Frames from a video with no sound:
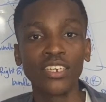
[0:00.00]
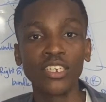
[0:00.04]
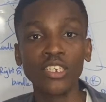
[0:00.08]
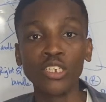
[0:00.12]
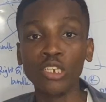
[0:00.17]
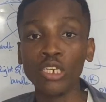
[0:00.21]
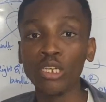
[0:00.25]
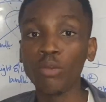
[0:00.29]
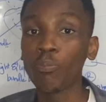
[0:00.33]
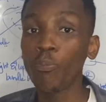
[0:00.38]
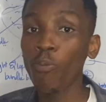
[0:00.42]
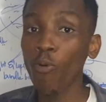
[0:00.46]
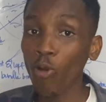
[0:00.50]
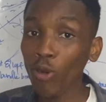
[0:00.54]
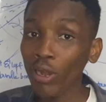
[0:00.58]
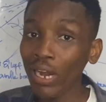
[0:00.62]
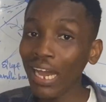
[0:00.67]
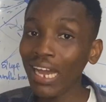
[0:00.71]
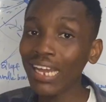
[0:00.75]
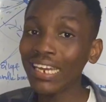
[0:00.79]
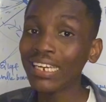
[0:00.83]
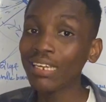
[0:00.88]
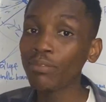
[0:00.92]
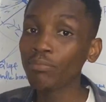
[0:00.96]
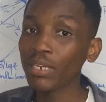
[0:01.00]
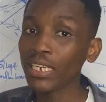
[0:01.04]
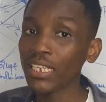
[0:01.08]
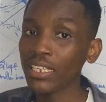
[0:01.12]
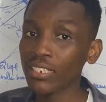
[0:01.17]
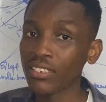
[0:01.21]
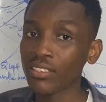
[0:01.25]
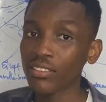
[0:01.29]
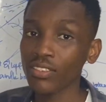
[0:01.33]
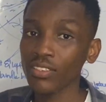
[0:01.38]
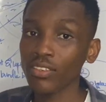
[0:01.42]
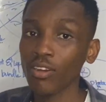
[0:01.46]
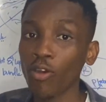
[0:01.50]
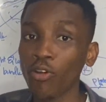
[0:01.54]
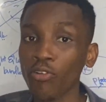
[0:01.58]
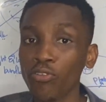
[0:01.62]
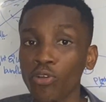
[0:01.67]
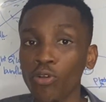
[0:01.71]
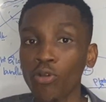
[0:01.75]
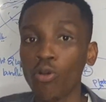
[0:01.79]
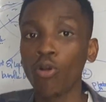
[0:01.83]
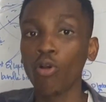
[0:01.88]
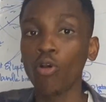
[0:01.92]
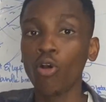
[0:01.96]
unipolar limb leads,
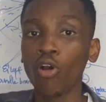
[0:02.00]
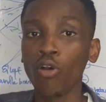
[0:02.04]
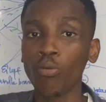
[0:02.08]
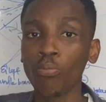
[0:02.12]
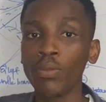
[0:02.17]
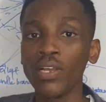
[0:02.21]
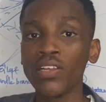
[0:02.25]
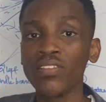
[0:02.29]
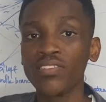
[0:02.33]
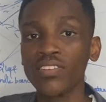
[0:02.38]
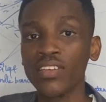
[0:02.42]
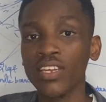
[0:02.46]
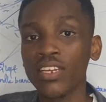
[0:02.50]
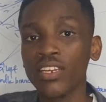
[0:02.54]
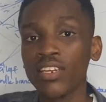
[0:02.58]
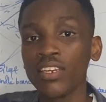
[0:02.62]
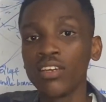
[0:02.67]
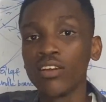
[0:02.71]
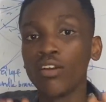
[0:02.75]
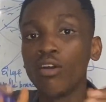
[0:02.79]
also called augmented